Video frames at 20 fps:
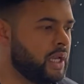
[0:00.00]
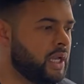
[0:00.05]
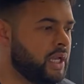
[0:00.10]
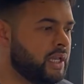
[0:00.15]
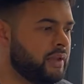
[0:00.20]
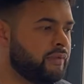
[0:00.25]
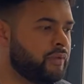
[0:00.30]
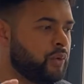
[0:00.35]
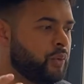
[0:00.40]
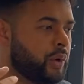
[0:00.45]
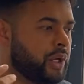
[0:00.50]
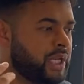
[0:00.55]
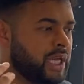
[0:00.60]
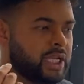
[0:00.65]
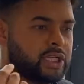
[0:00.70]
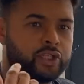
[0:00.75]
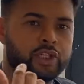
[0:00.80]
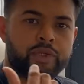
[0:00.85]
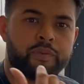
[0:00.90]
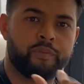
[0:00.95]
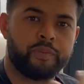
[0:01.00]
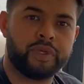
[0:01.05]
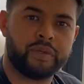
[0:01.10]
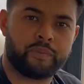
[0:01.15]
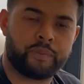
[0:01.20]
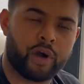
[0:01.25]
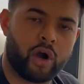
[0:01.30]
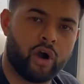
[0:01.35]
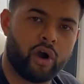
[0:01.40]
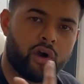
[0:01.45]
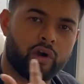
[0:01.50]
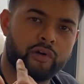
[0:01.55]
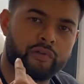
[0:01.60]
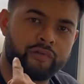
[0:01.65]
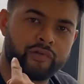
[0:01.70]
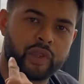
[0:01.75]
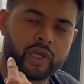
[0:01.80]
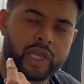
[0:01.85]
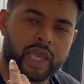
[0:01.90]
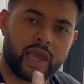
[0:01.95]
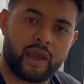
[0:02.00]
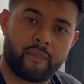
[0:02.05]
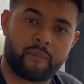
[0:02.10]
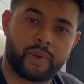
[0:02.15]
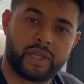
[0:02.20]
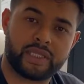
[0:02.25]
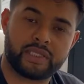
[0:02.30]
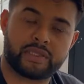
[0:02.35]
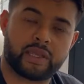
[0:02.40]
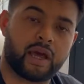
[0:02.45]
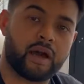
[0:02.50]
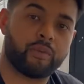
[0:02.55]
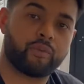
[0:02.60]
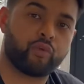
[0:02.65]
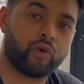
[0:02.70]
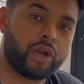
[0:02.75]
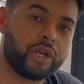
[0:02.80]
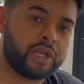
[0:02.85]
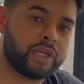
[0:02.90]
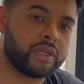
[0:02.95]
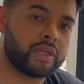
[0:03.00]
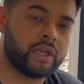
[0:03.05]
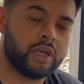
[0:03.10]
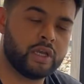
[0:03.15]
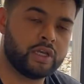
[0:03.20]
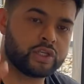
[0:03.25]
If you want to actually be part of the campaigns that I'm running,